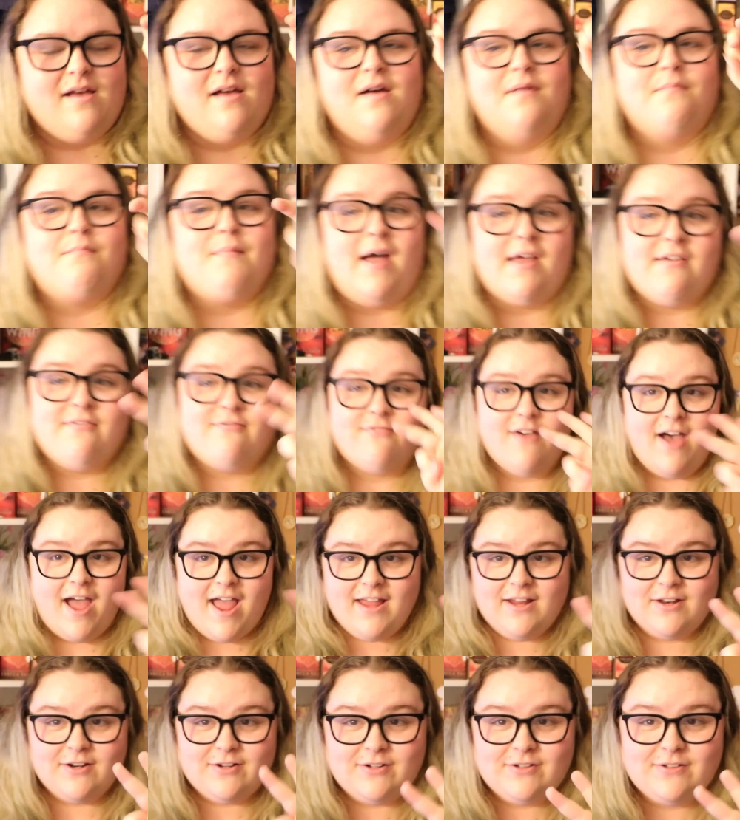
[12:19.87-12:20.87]

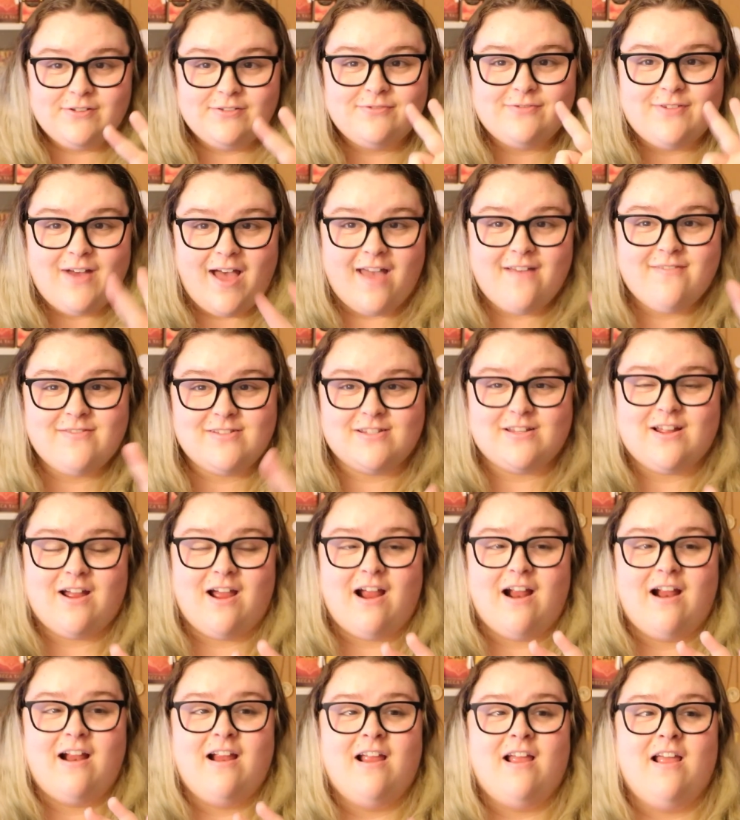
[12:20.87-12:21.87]

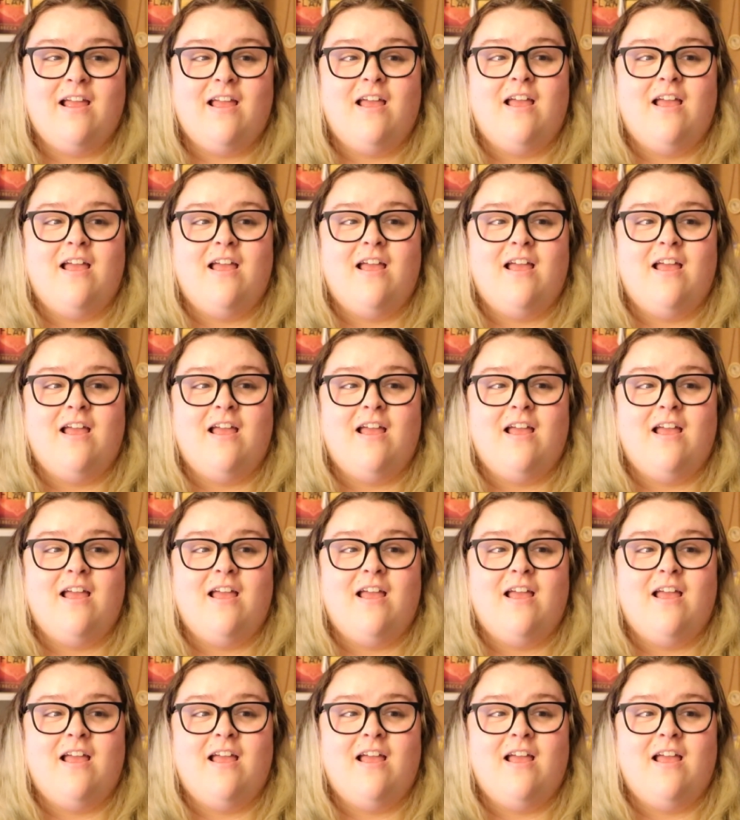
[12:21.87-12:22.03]
5-star,